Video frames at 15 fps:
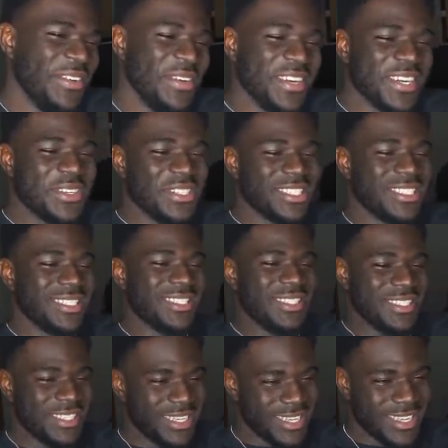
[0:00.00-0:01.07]
weird question
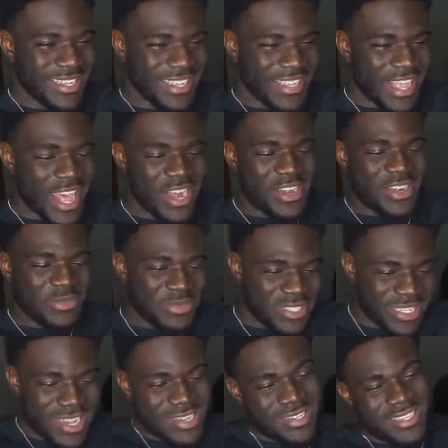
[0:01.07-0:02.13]
though. I'm just
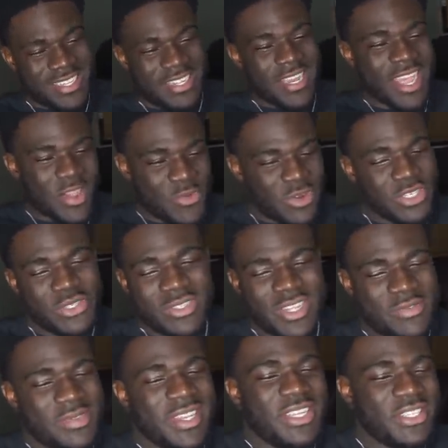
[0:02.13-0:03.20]
asking. Like, would you let
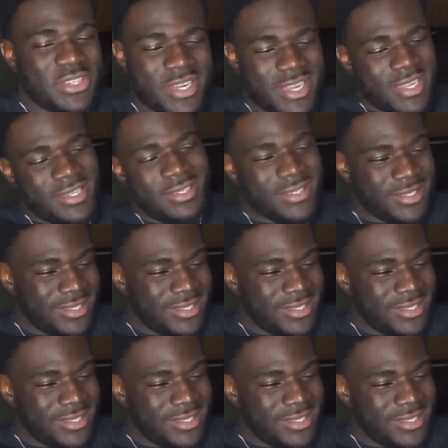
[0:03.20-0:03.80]
me eat your ass?